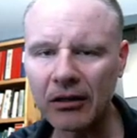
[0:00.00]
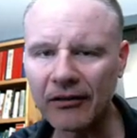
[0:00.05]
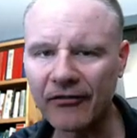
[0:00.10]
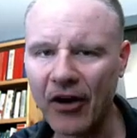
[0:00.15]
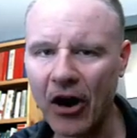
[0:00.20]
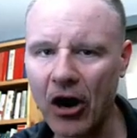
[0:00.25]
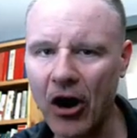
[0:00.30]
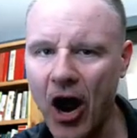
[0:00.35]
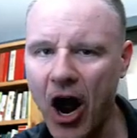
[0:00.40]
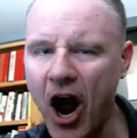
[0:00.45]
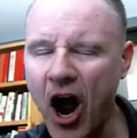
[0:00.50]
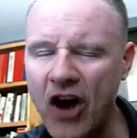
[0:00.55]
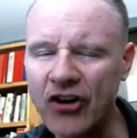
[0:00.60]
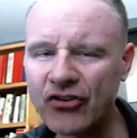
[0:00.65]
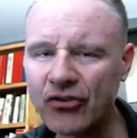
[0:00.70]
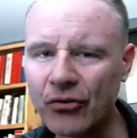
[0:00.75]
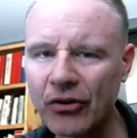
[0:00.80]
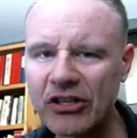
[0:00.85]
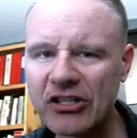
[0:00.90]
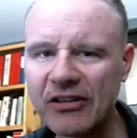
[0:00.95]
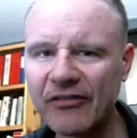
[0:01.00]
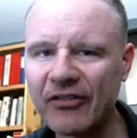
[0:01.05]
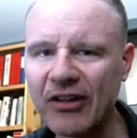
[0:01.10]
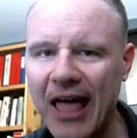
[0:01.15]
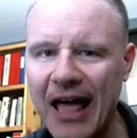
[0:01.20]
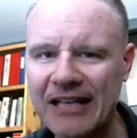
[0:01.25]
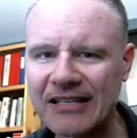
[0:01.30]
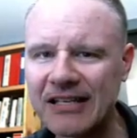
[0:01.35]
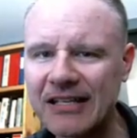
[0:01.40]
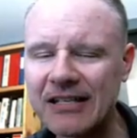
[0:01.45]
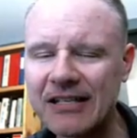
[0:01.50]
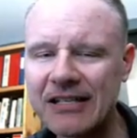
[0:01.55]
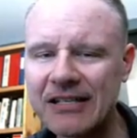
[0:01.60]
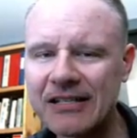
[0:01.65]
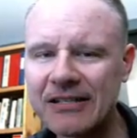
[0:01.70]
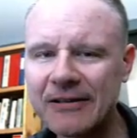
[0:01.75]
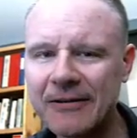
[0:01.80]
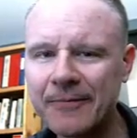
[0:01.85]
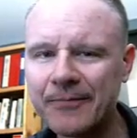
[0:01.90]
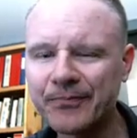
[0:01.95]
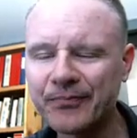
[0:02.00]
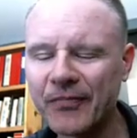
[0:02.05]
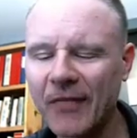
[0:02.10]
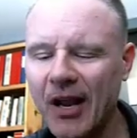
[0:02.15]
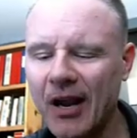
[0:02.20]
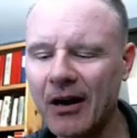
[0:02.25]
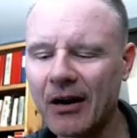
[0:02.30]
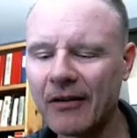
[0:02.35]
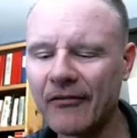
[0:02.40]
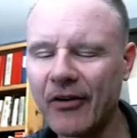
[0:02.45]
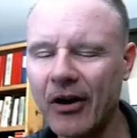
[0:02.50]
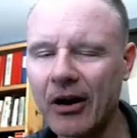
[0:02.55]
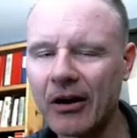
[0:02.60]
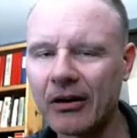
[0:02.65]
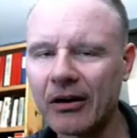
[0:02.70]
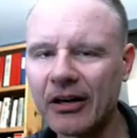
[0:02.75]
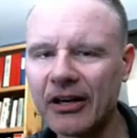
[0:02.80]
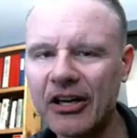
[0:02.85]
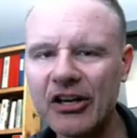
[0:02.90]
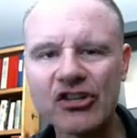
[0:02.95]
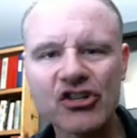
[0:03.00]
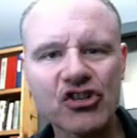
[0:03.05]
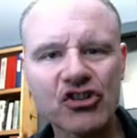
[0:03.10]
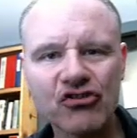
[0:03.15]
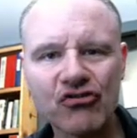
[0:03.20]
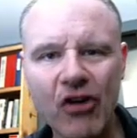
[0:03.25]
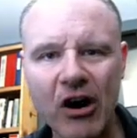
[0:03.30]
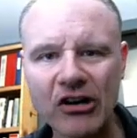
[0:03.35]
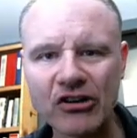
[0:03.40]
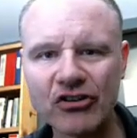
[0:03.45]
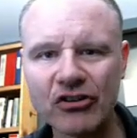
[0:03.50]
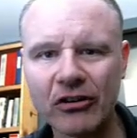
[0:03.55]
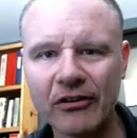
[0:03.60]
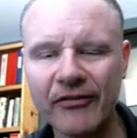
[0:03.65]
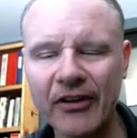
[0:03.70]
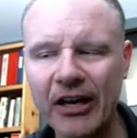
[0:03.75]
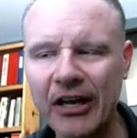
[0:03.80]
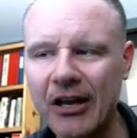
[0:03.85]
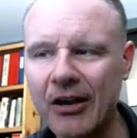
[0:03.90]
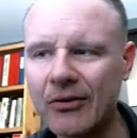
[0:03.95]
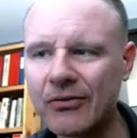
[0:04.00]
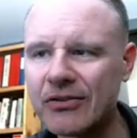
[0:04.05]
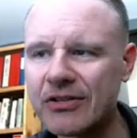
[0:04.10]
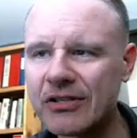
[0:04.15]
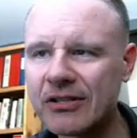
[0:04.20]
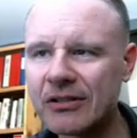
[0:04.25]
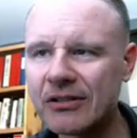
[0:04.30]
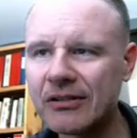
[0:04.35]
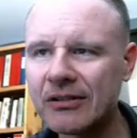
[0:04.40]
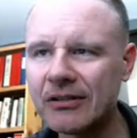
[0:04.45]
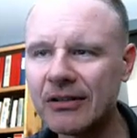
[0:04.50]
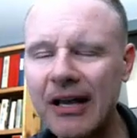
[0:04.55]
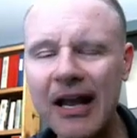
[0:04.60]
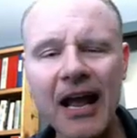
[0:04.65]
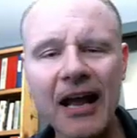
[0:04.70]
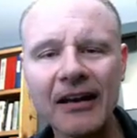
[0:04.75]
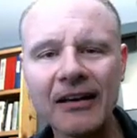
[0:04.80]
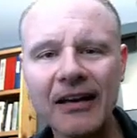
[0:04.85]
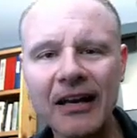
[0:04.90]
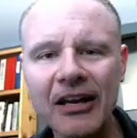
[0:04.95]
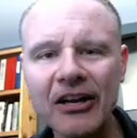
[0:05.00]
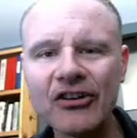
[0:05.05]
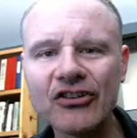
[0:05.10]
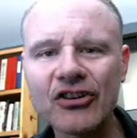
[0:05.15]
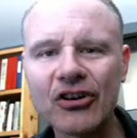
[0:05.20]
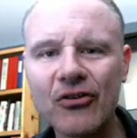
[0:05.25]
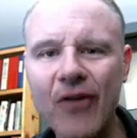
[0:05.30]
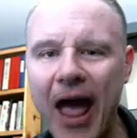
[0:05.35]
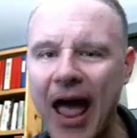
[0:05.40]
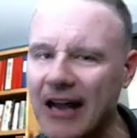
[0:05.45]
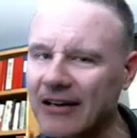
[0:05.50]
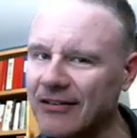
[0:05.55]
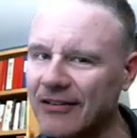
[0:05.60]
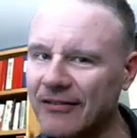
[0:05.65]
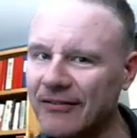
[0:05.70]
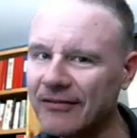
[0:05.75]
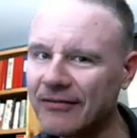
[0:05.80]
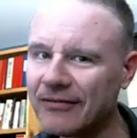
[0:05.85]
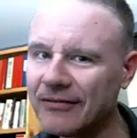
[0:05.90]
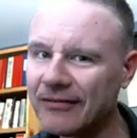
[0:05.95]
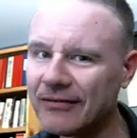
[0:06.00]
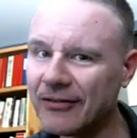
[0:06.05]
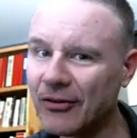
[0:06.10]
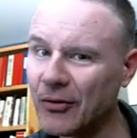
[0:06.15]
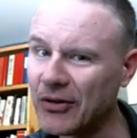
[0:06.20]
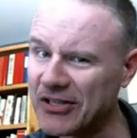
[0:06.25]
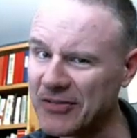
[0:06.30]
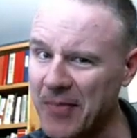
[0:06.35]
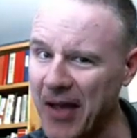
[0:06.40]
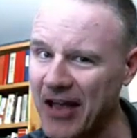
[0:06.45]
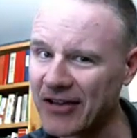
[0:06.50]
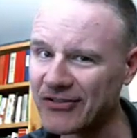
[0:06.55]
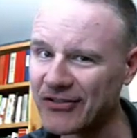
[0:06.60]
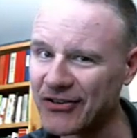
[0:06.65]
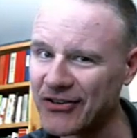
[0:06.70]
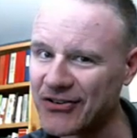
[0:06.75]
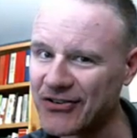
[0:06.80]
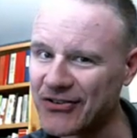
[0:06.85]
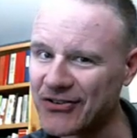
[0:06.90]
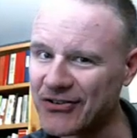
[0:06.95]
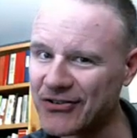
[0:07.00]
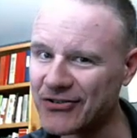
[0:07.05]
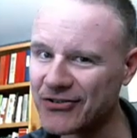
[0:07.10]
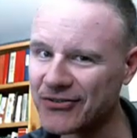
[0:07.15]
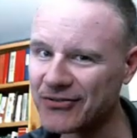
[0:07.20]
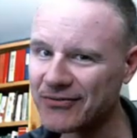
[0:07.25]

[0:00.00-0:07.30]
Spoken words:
of our hundreds of lessons, of our instructional videos, and interactive quizmasters.